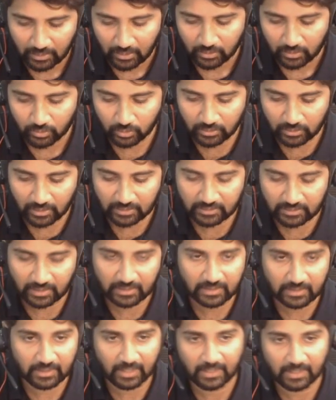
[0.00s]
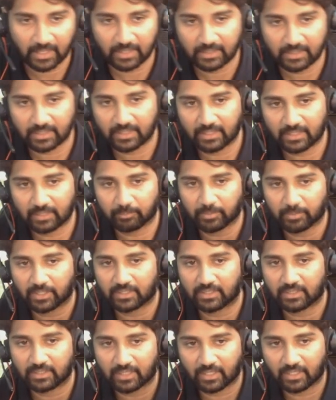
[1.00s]
So there is nothing like I create a
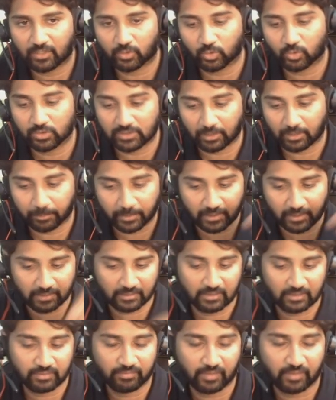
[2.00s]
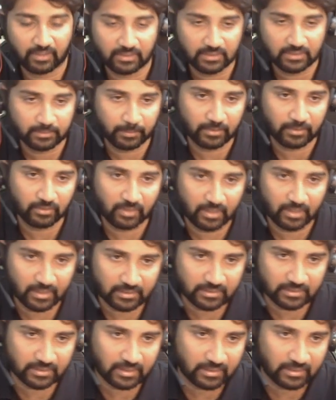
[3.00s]
plugin or a tool separately for this particular
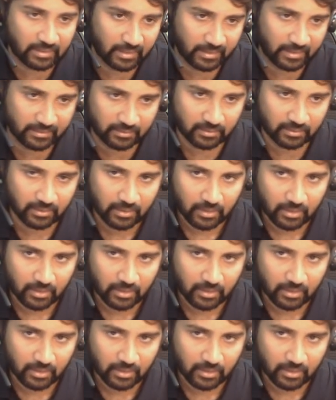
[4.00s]
agent and connect.